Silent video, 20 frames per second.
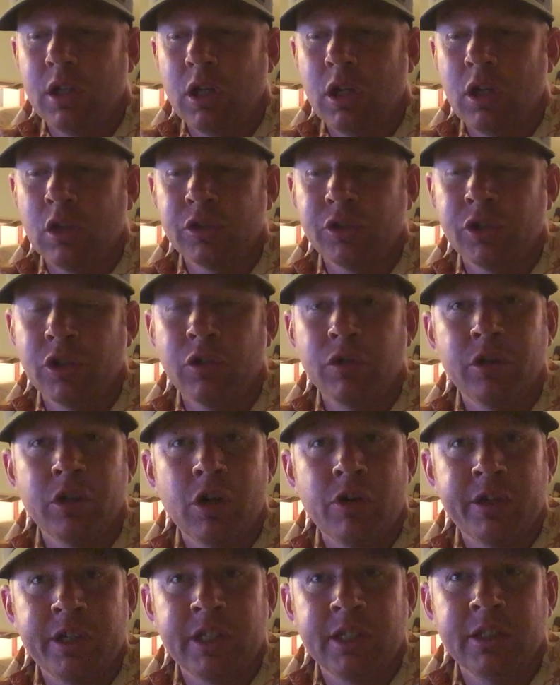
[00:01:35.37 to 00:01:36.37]
Also,
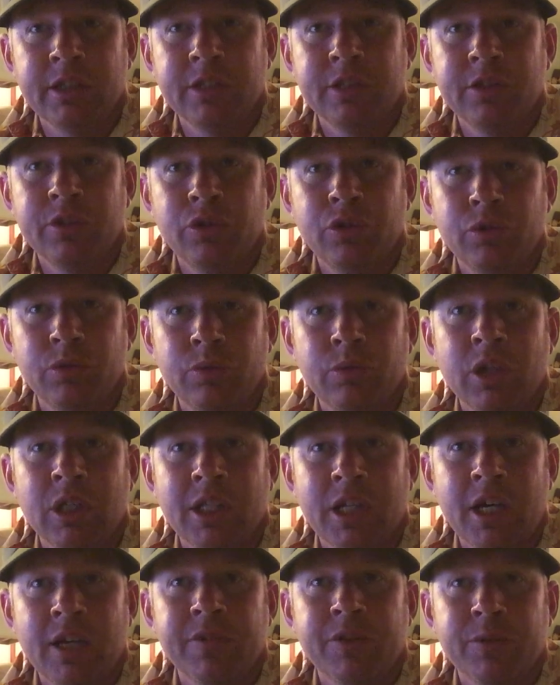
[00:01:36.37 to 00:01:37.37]
going to a
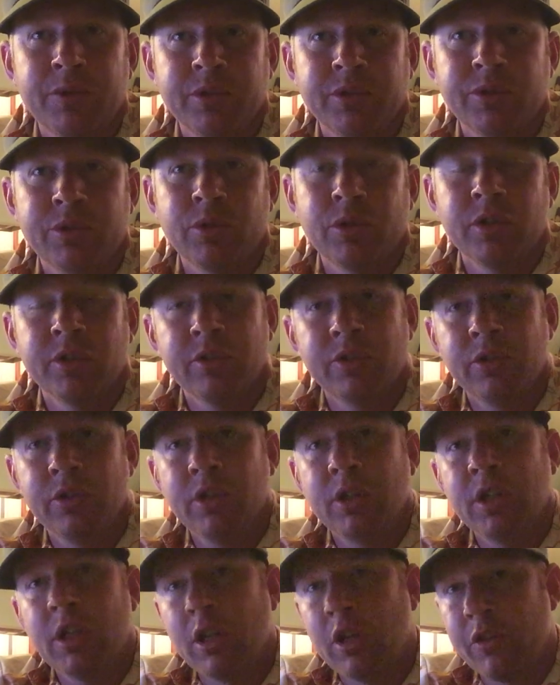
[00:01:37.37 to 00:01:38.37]
lot of the resorts,
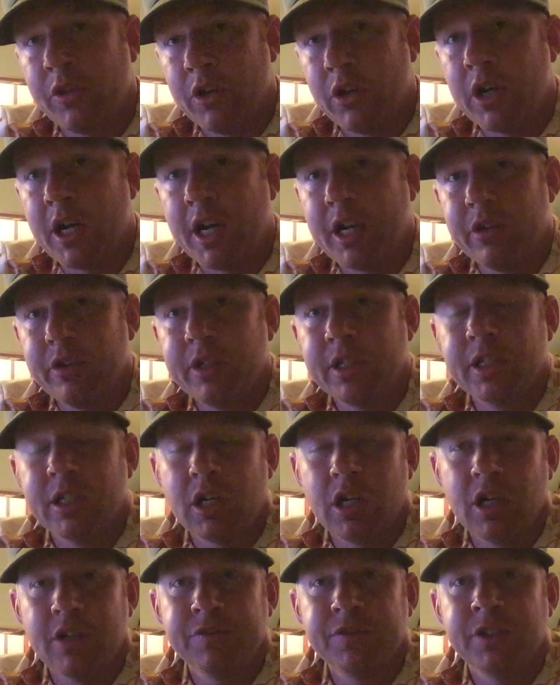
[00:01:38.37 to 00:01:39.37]
they're hiring
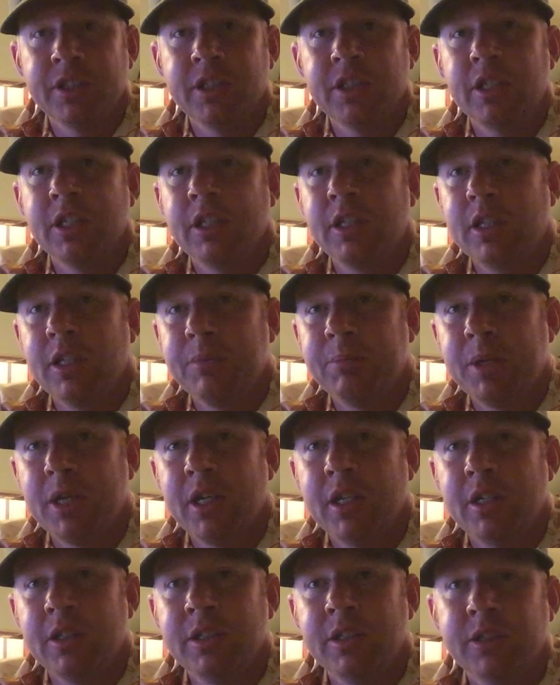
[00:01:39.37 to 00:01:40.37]
often and they
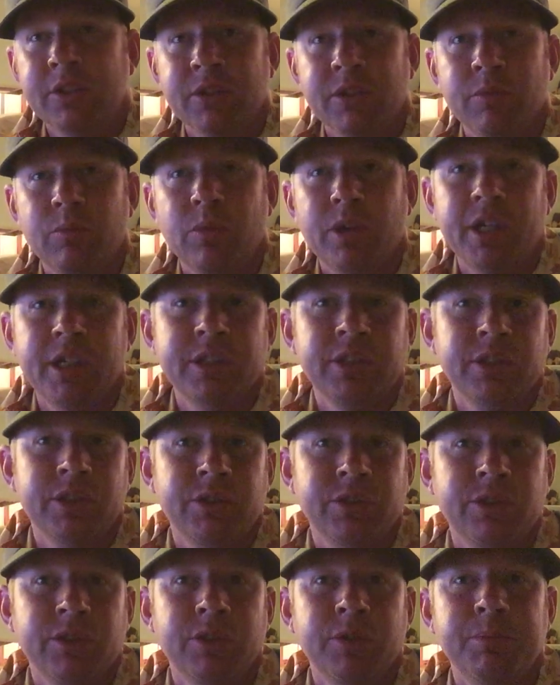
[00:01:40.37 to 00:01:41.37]
pay decent
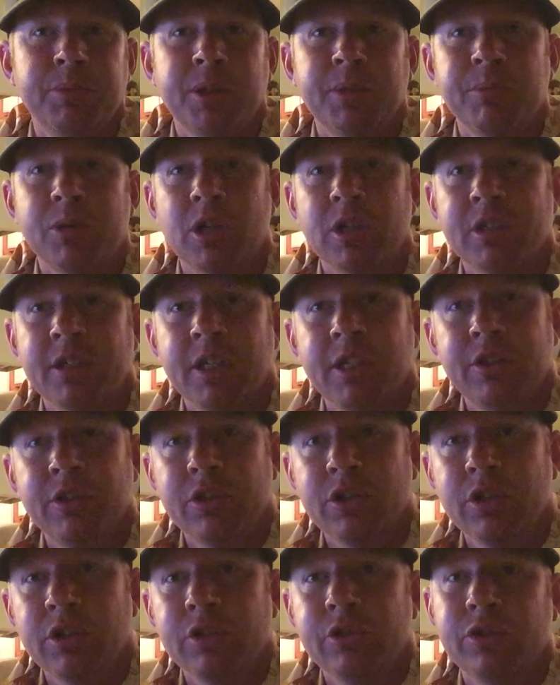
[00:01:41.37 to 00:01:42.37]
wages to be a
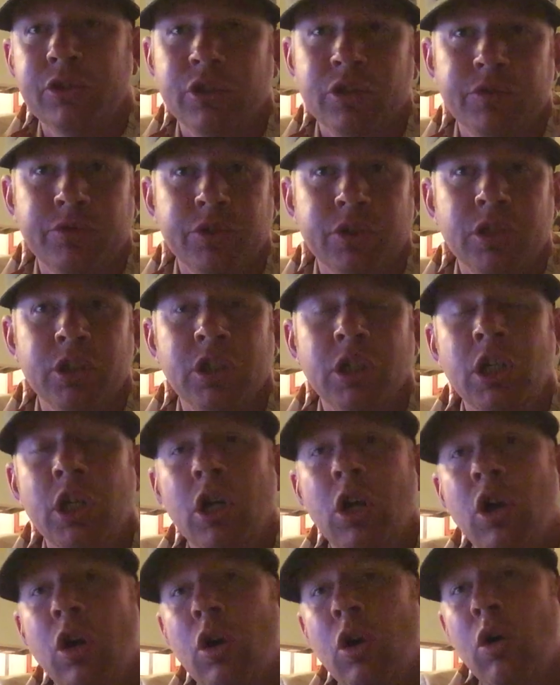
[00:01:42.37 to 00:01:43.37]
bartender or a server
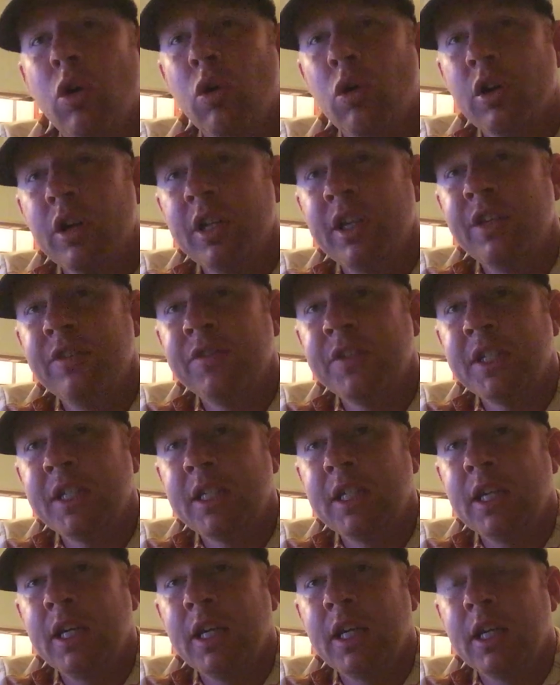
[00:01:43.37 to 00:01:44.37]
or
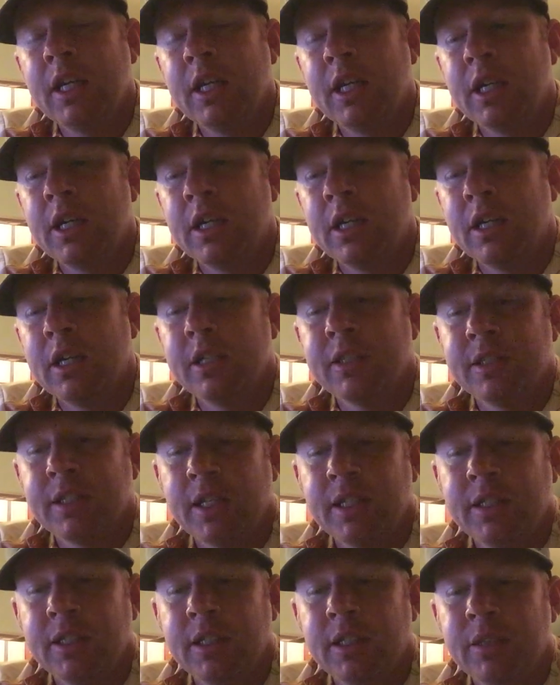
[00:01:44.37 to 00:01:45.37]
even a
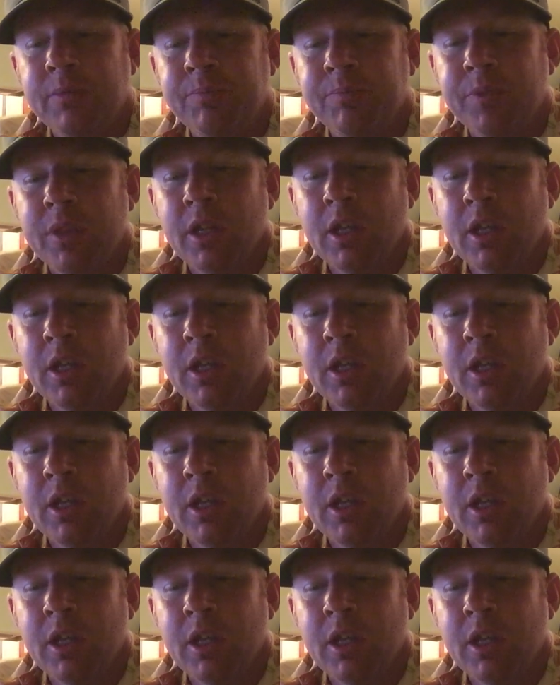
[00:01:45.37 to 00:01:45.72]
attendant.